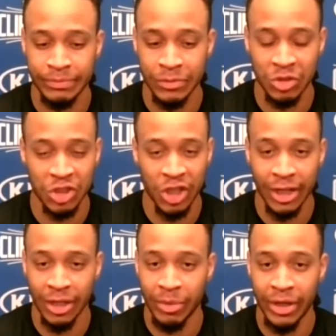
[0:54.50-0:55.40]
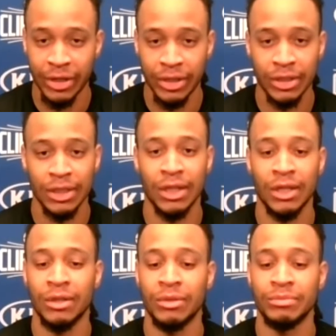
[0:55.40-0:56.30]
Just trying to get
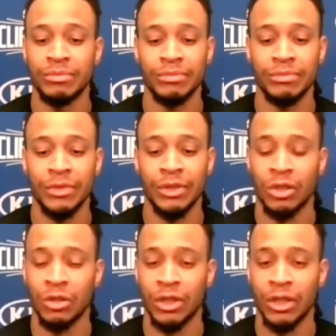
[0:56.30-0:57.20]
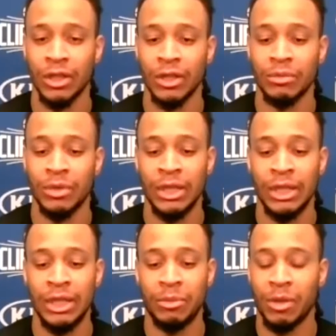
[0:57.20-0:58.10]
better, and
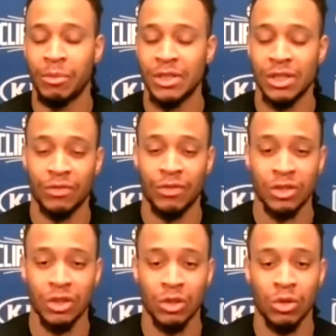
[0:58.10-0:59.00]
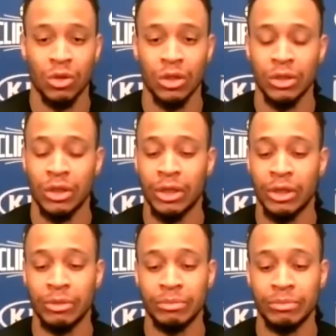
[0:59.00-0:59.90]
get myself onto the court.
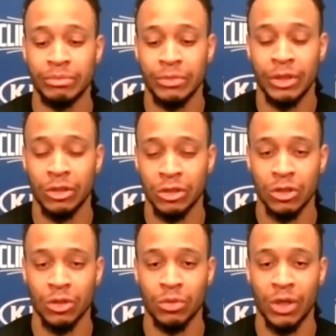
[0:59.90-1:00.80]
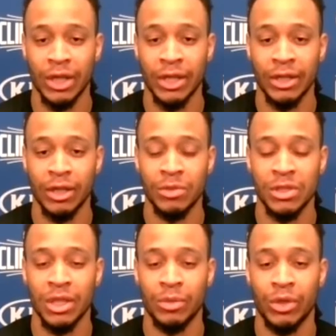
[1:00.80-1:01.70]
Just do what I can to help this
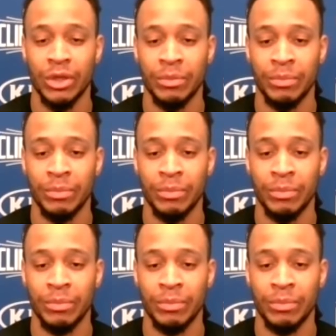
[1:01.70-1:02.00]
team with.